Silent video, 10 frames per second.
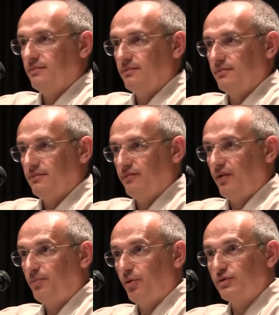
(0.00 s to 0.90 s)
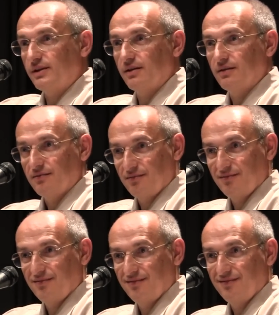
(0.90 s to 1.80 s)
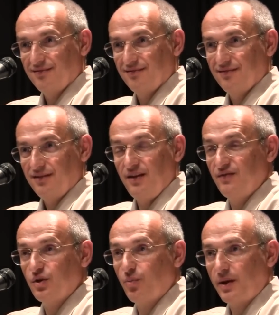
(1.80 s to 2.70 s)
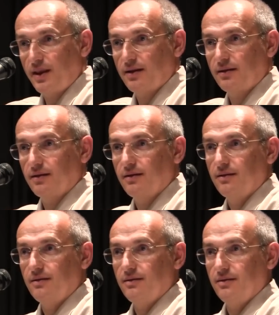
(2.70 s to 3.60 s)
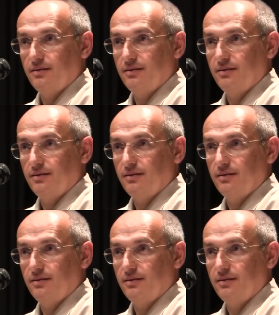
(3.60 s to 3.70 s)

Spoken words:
area where they have some doubts and questions.